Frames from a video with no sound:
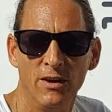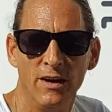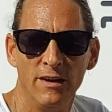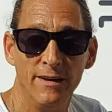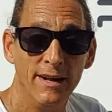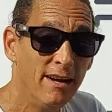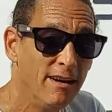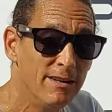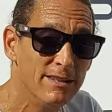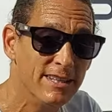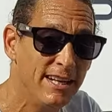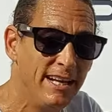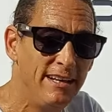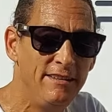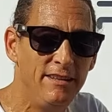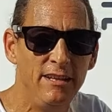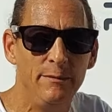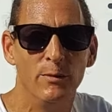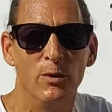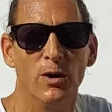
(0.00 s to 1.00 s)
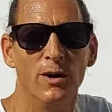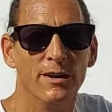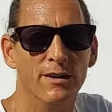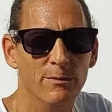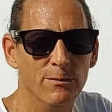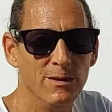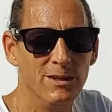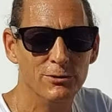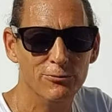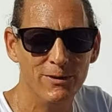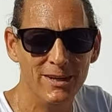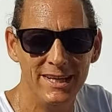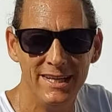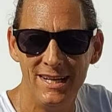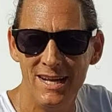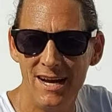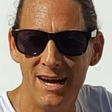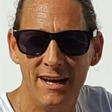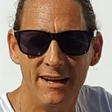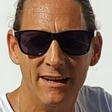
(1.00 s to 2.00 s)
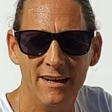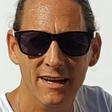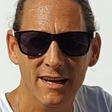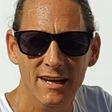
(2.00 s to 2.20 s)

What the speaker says: on. Now it's an AT board. Well, it's really not.